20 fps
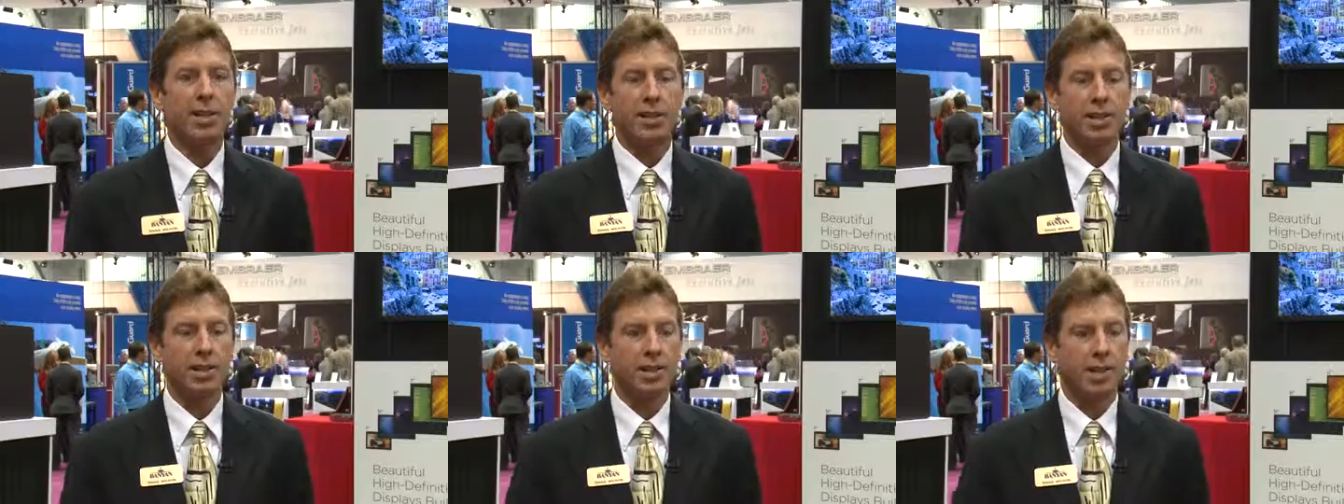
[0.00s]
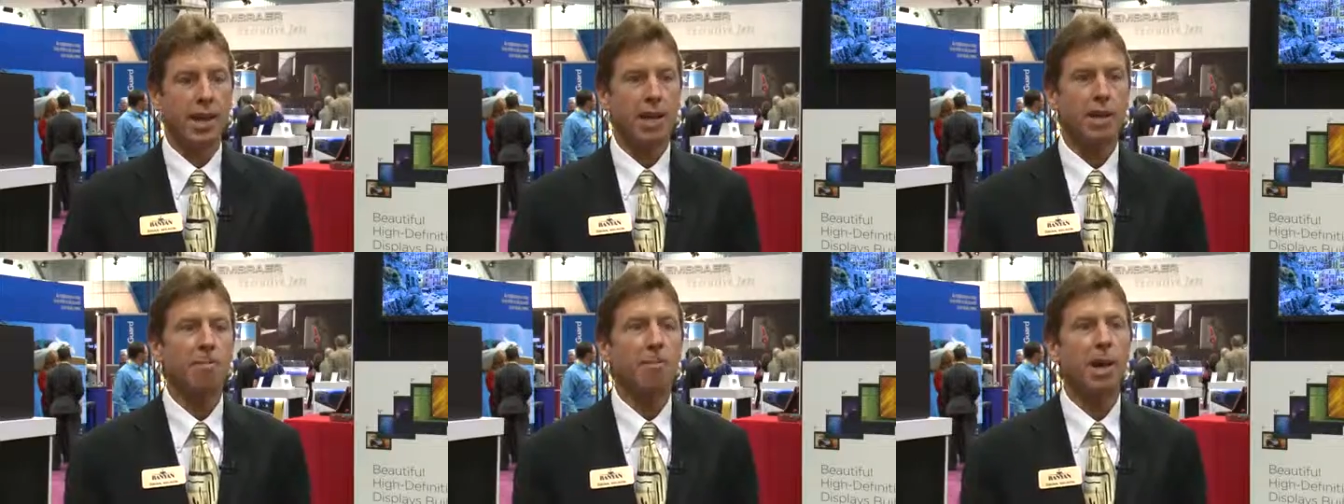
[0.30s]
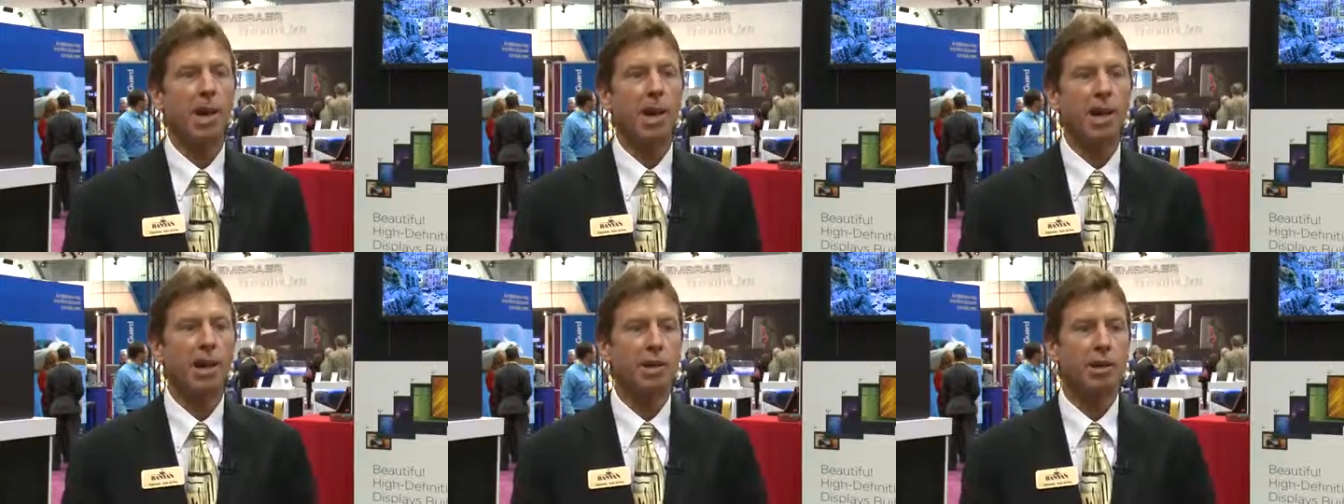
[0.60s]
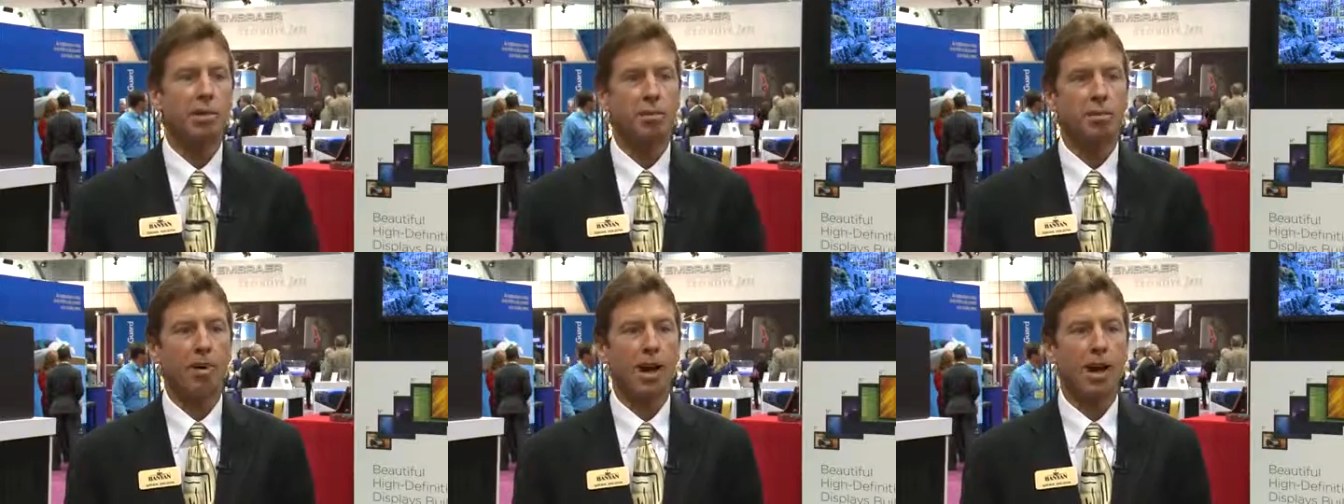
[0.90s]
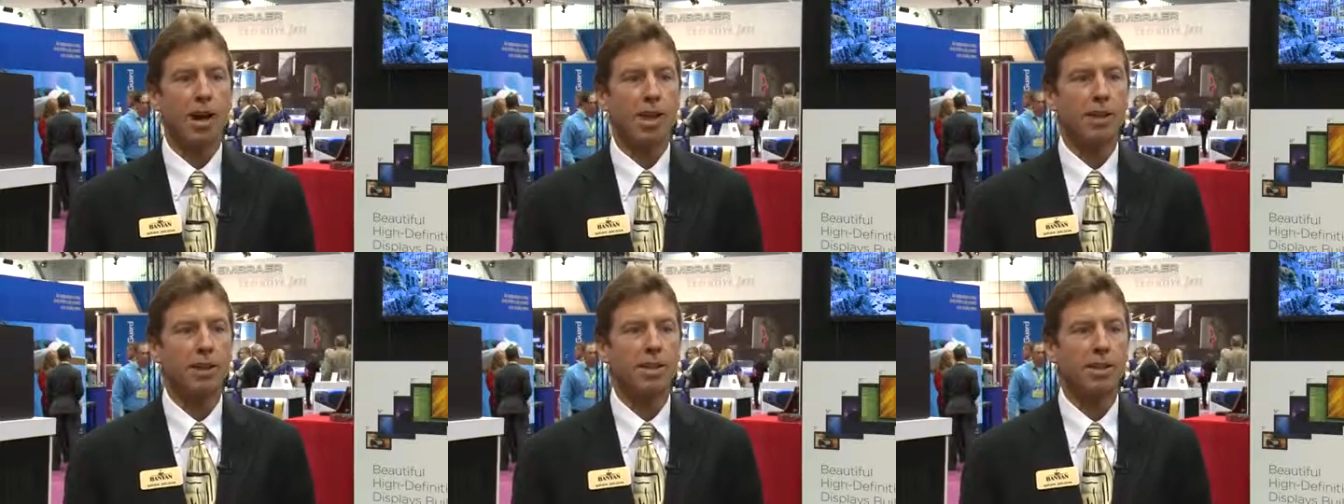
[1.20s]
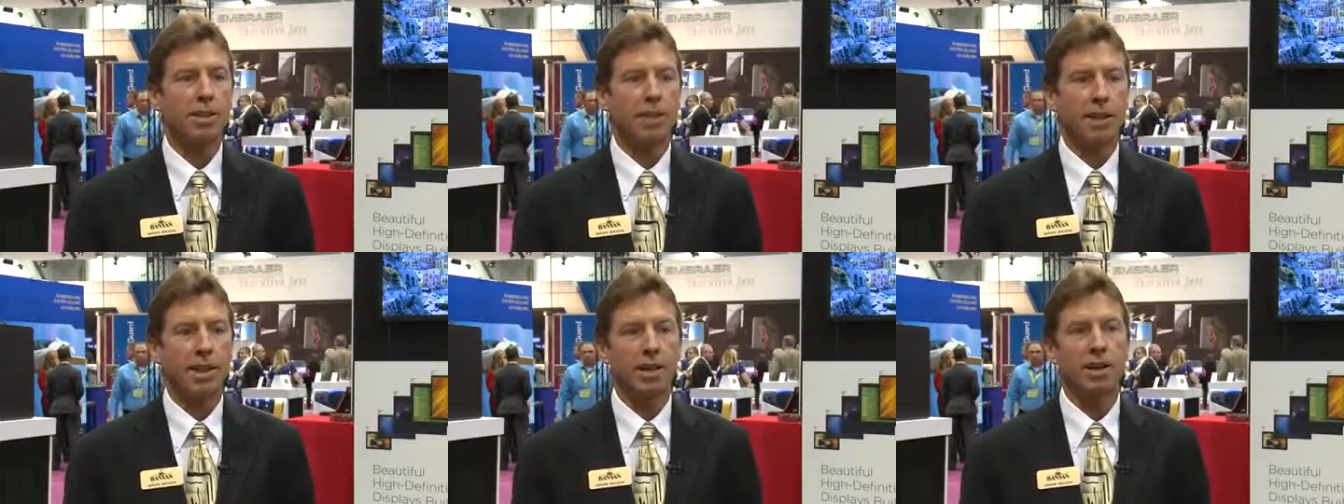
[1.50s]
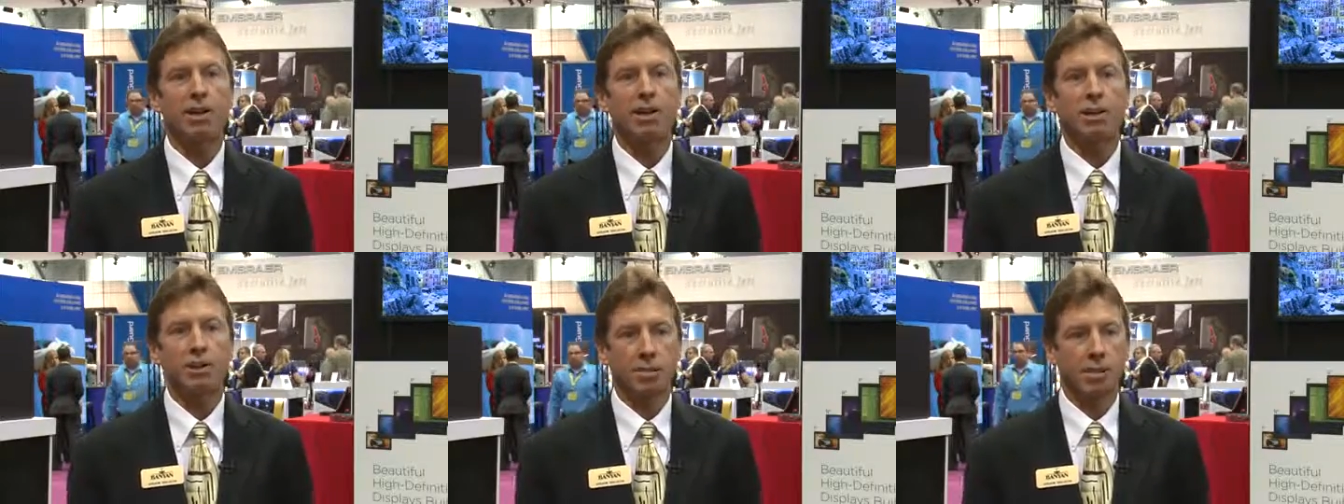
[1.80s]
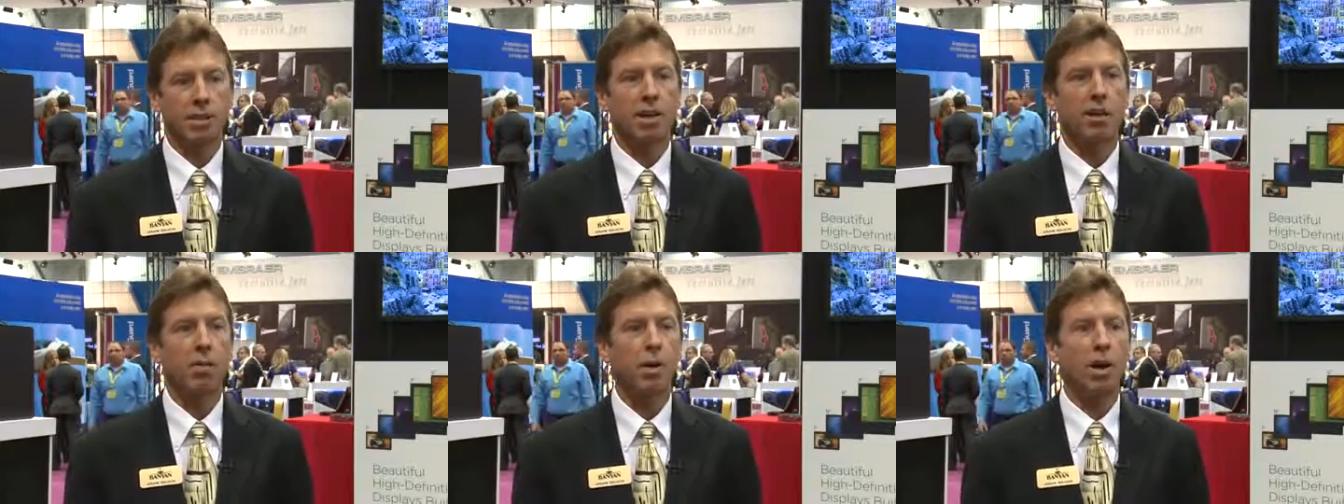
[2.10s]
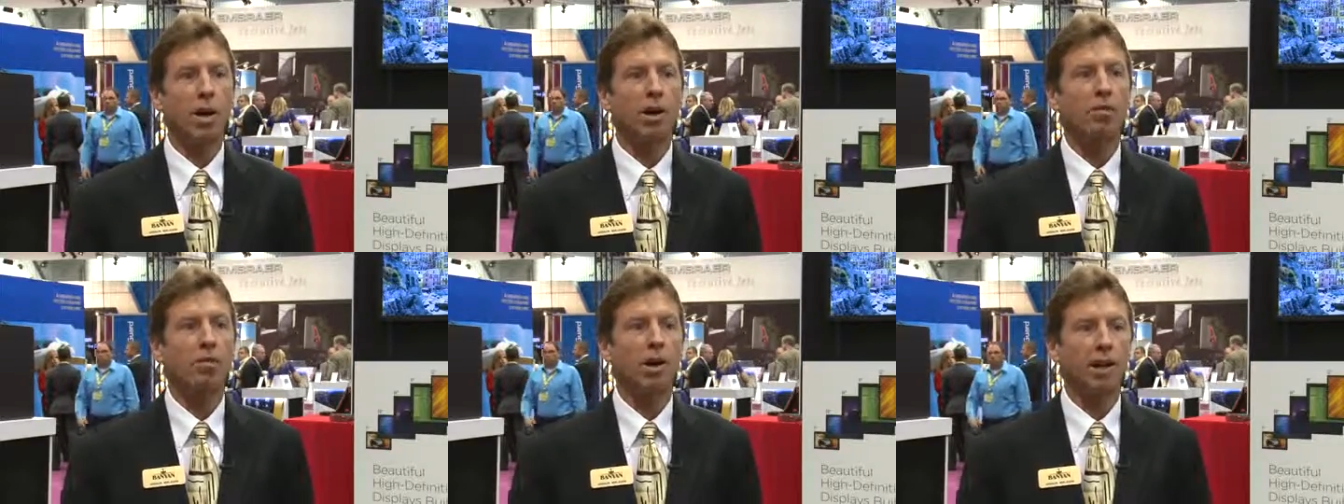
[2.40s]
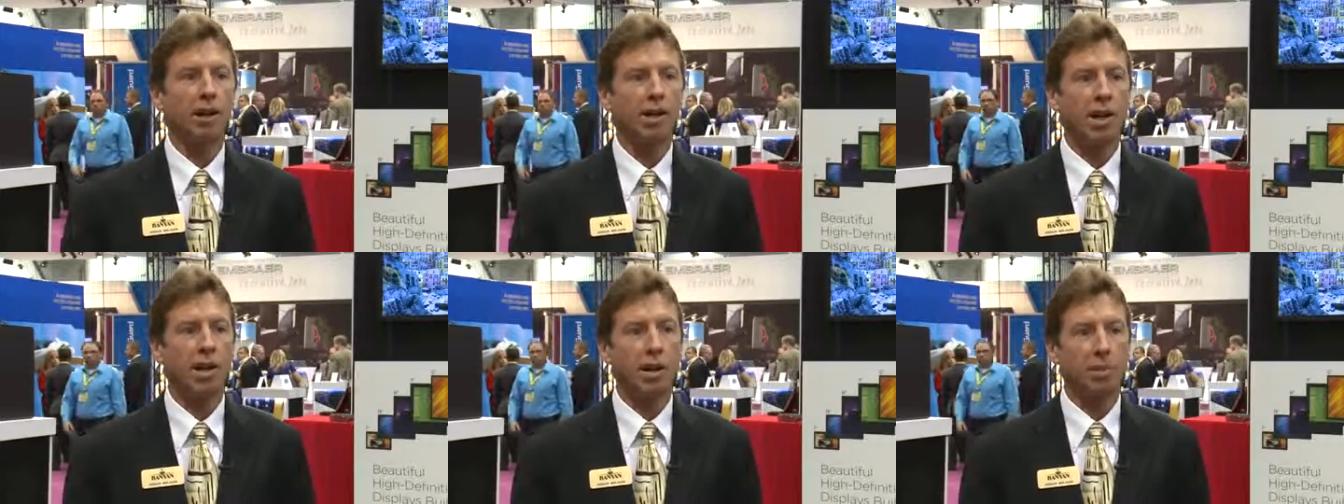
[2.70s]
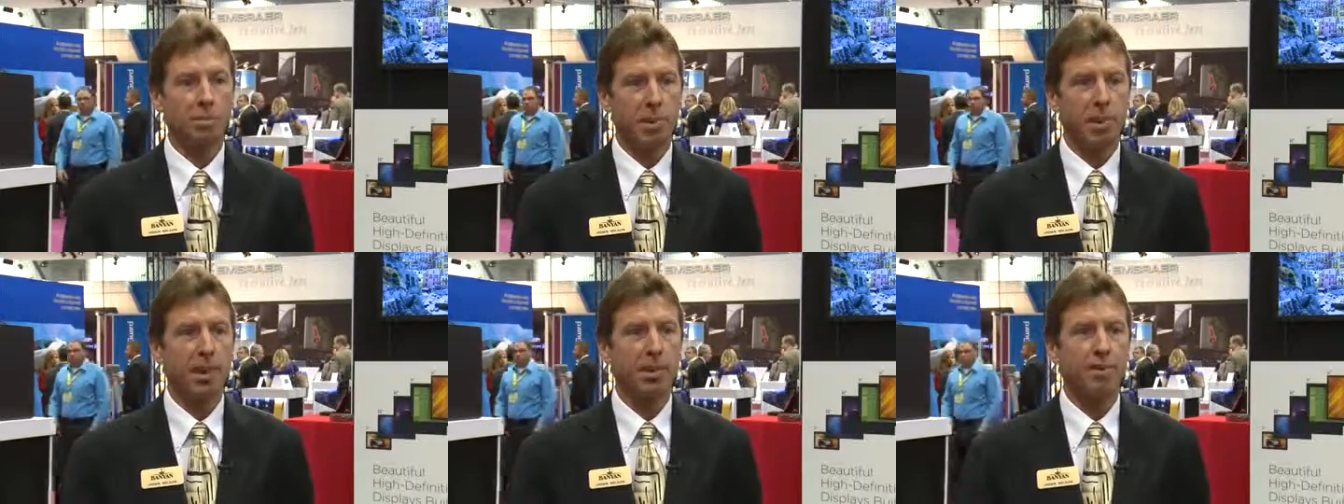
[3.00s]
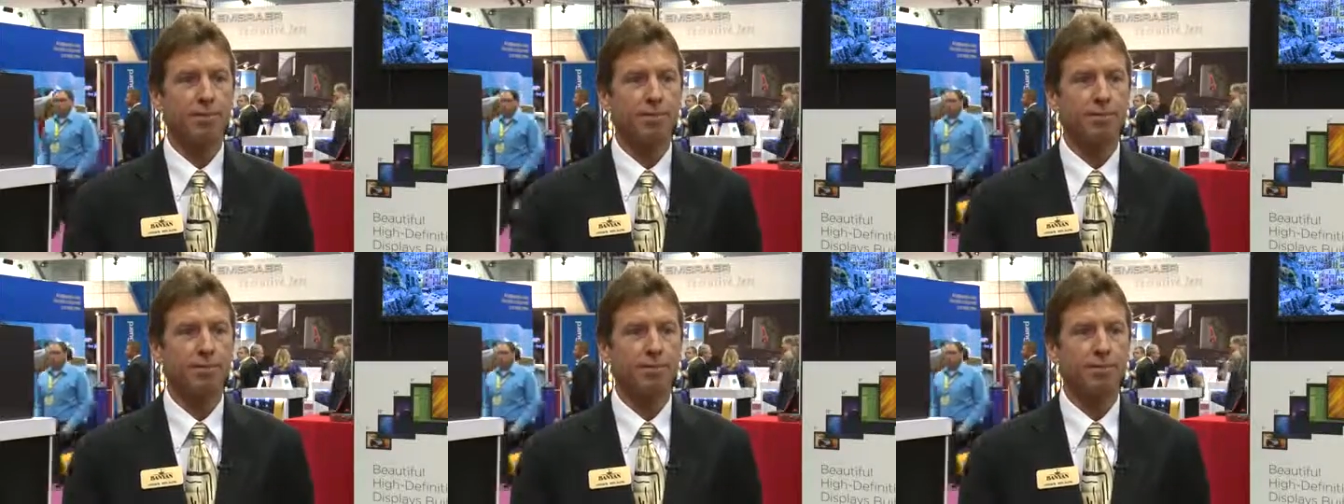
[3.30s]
They stand behind their product, and they're a well-run company.